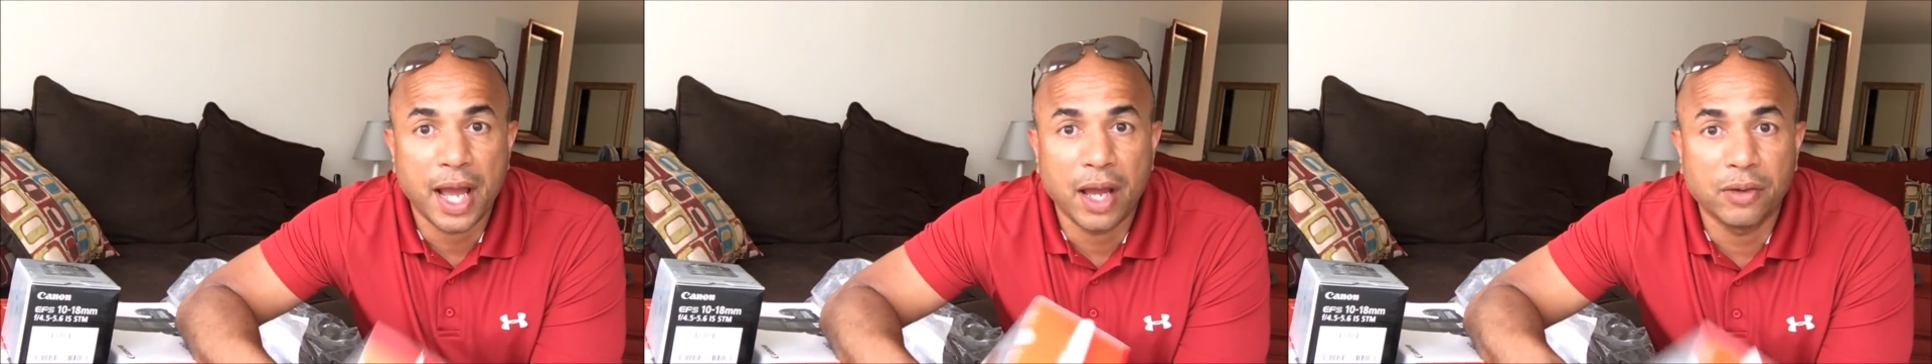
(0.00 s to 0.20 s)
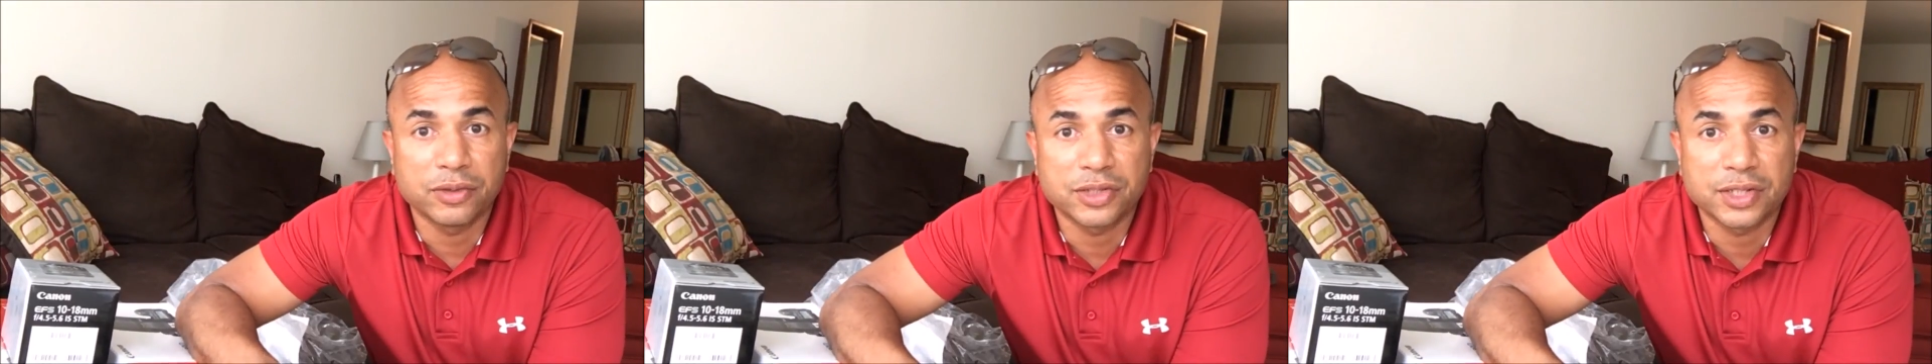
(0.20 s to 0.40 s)

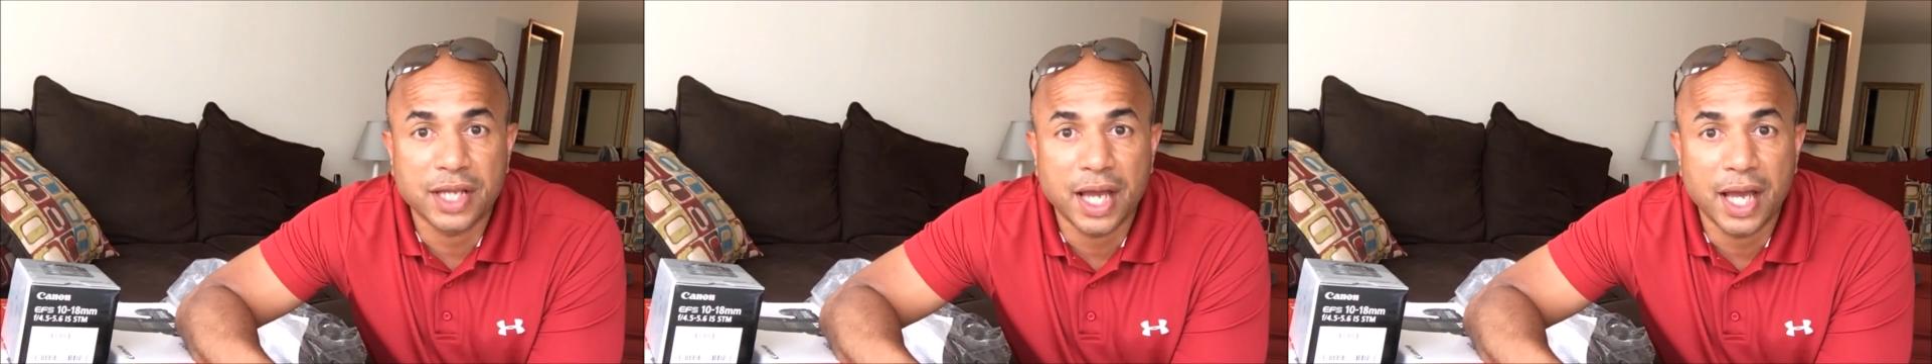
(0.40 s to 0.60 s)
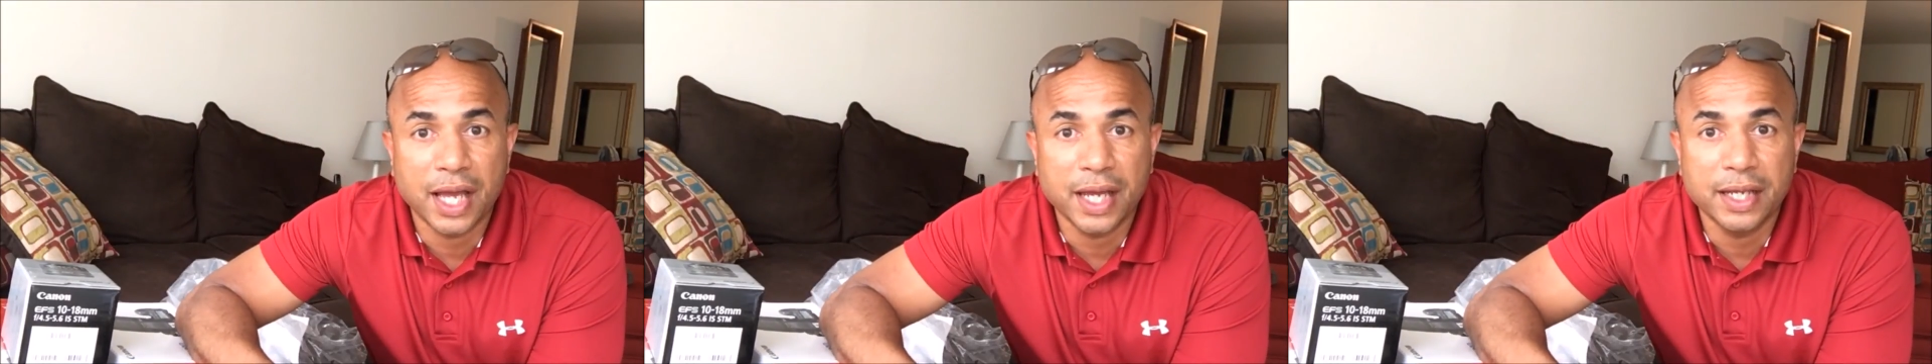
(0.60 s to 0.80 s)

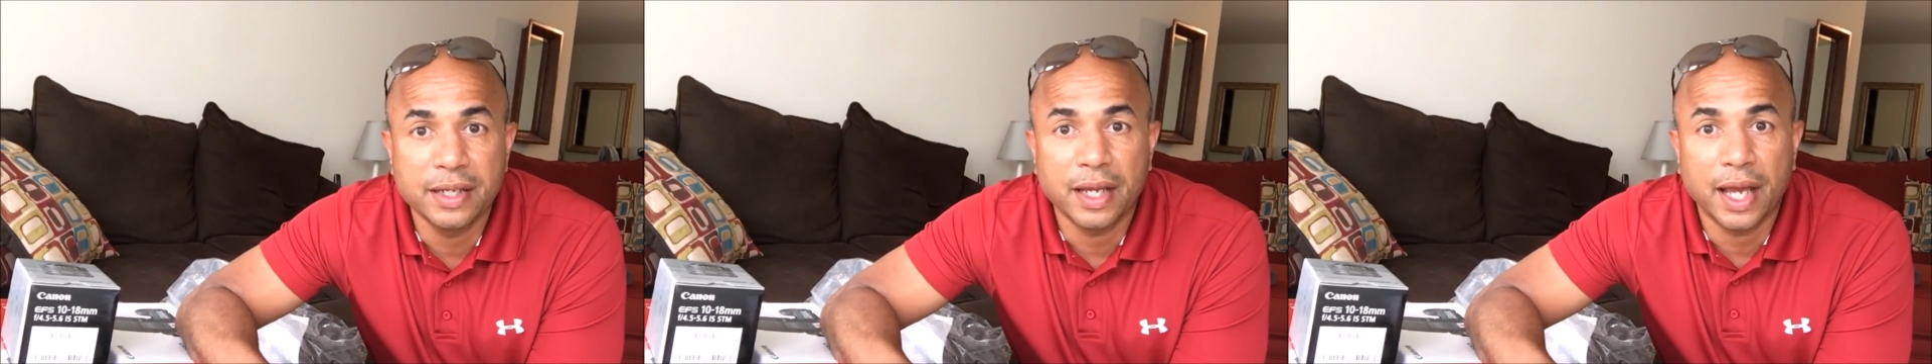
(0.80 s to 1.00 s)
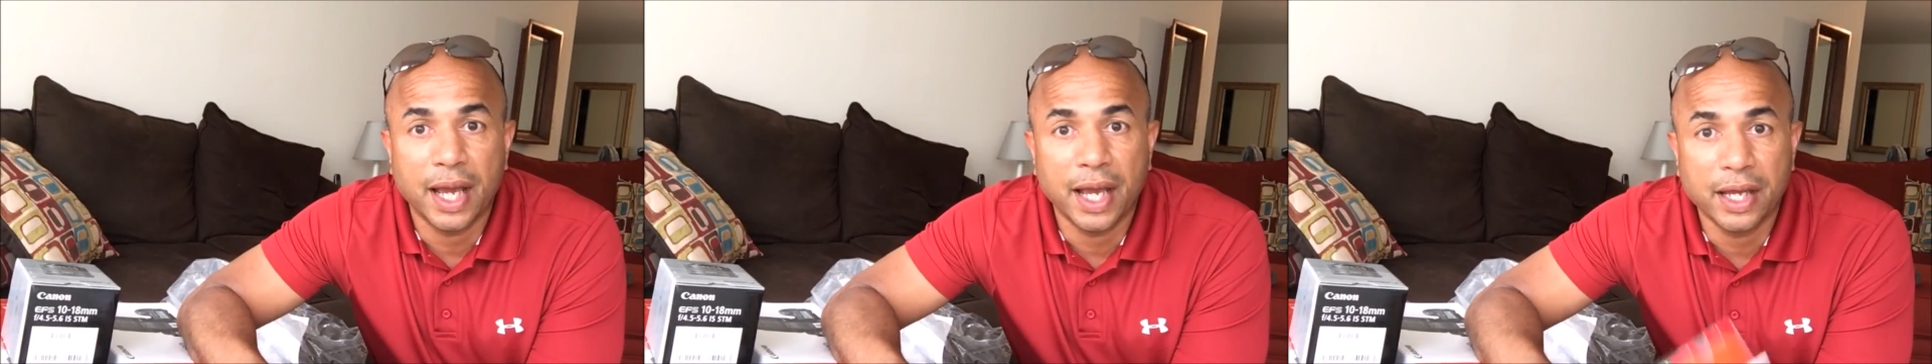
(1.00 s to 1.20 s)

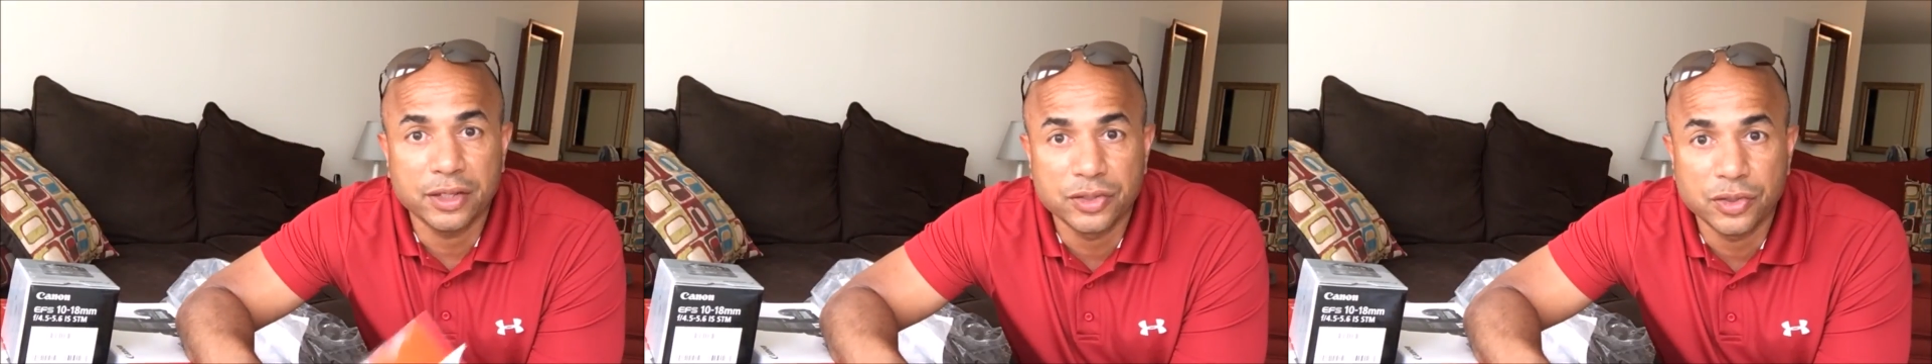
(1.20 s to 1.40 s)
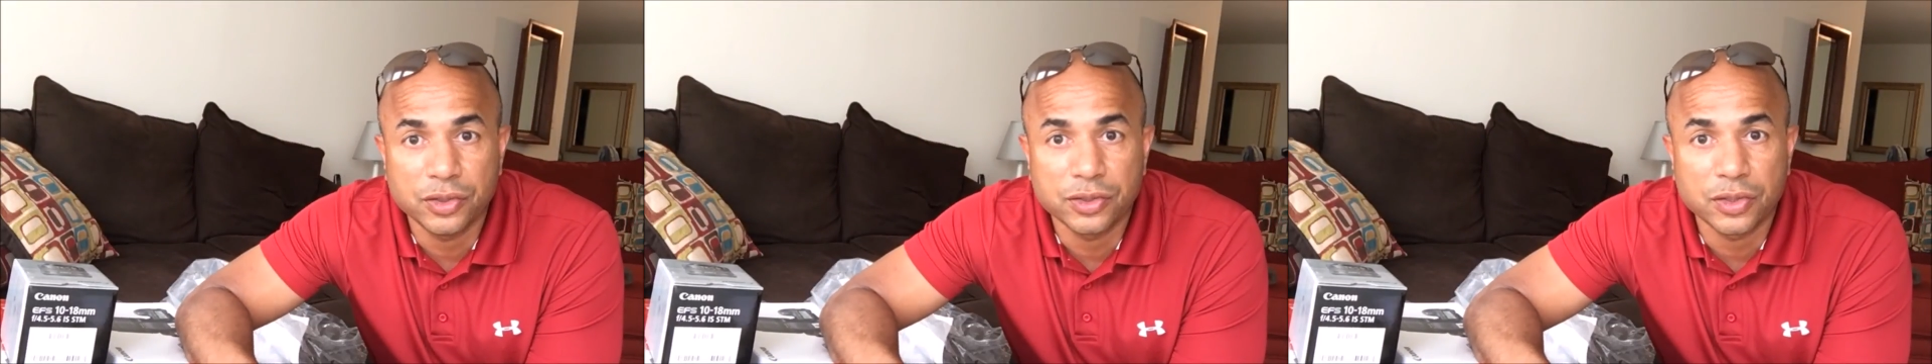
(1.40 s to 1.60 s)
outside
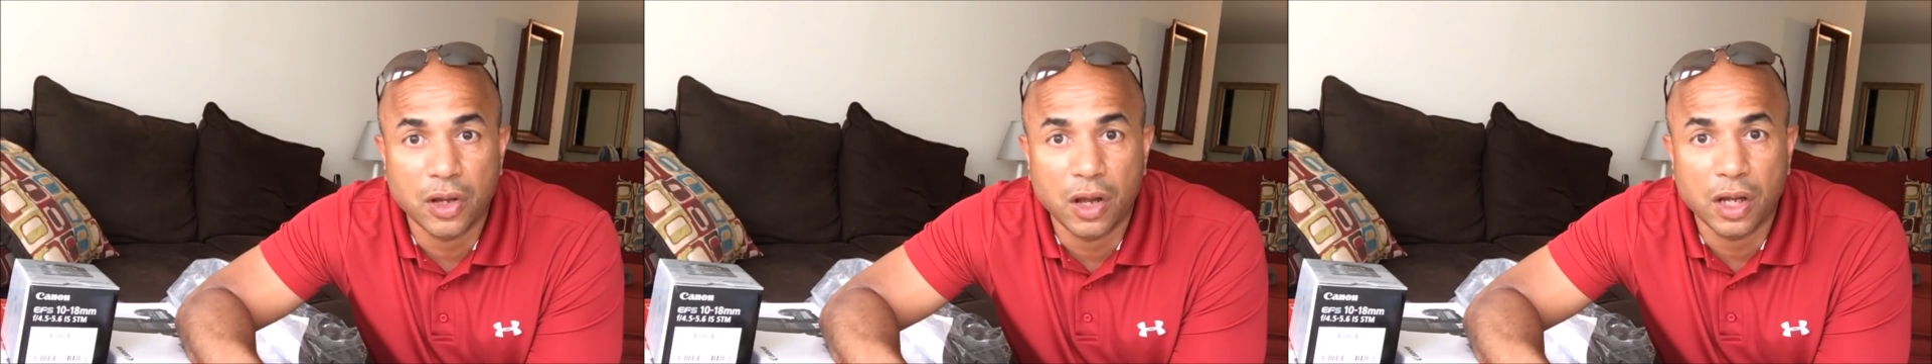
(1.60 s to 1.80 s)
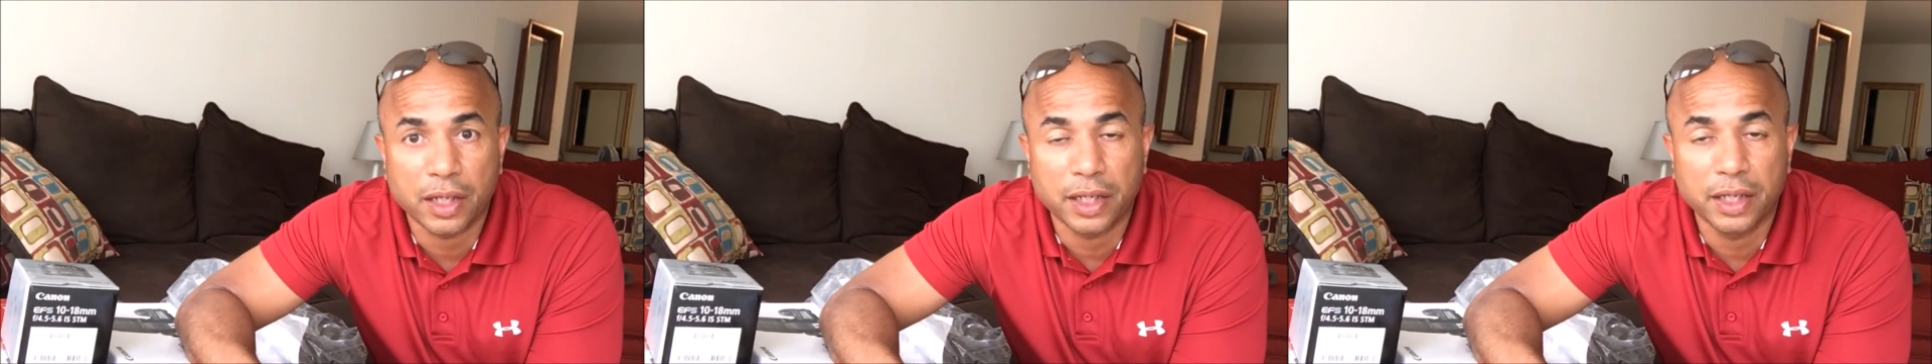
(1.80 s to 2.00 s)
as you're
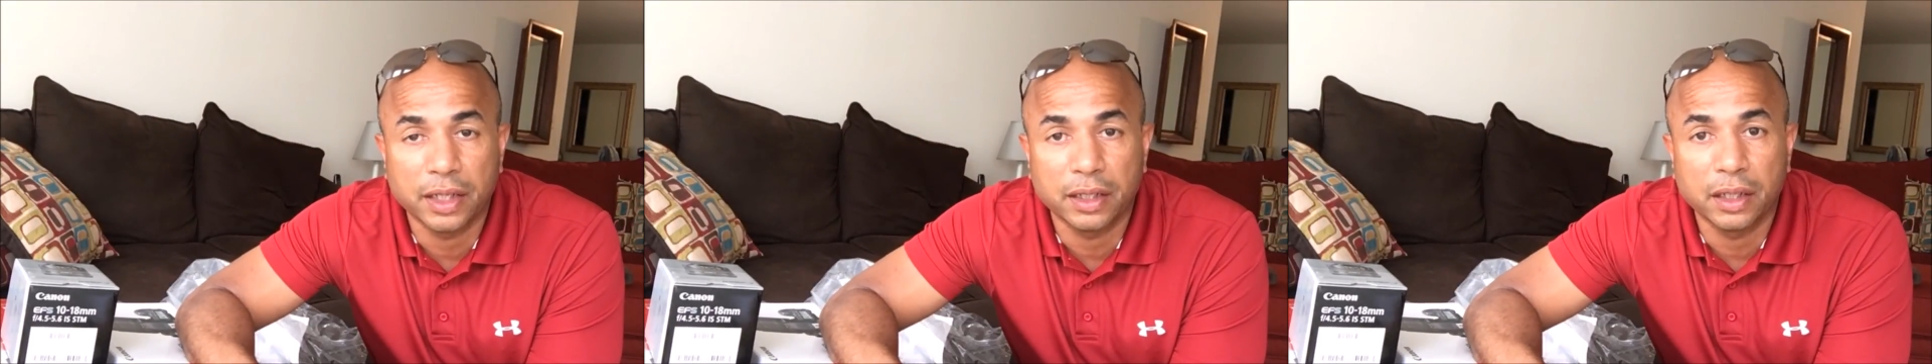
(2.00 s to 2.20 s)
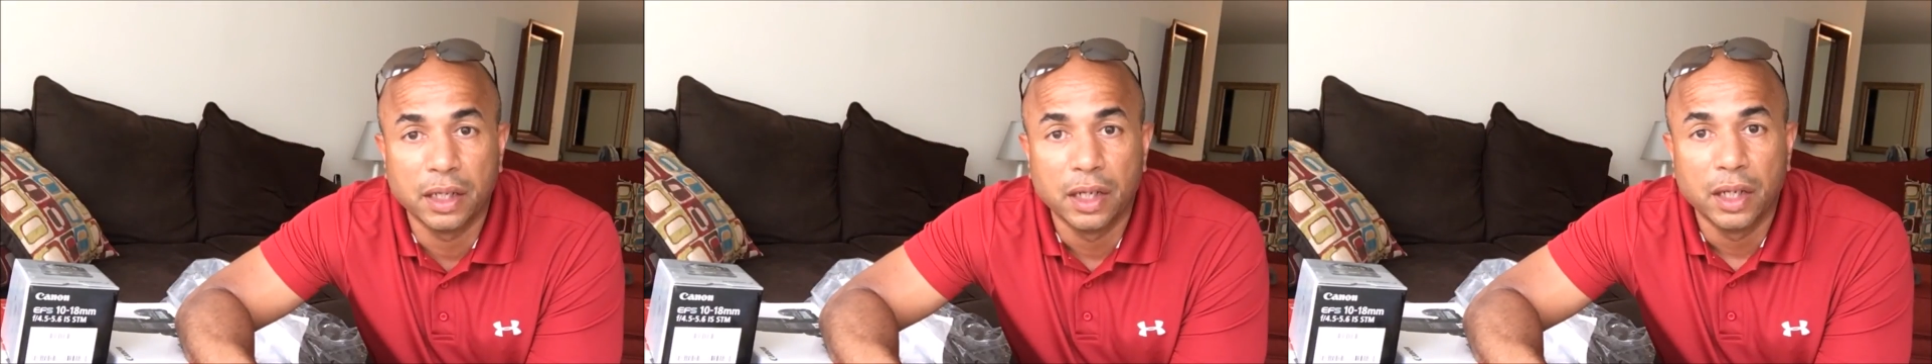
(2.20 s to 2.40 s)

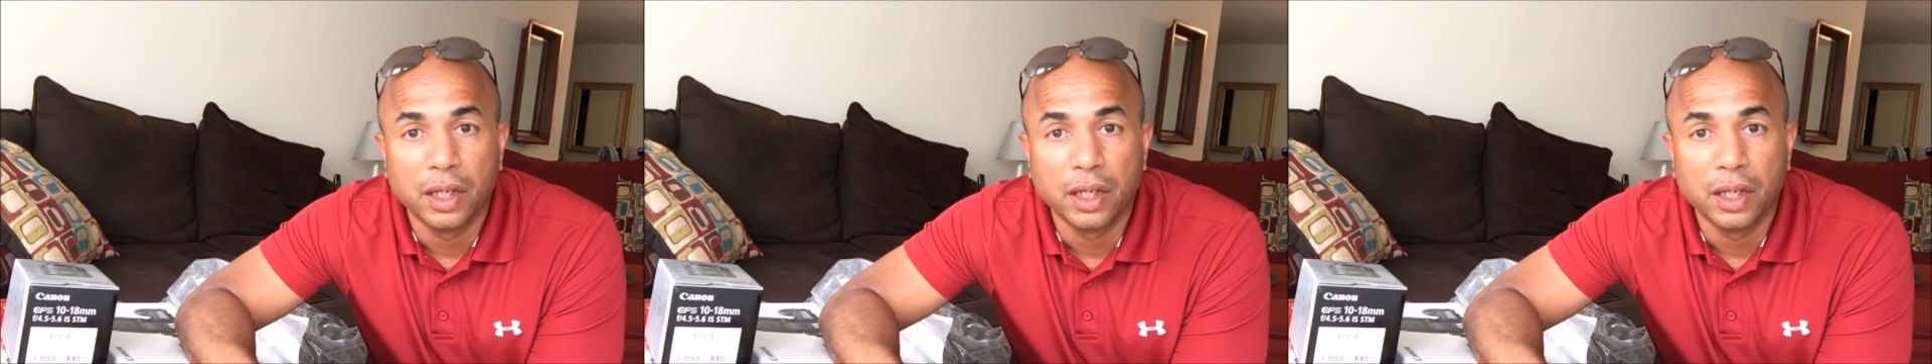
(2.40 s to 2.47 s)
talking,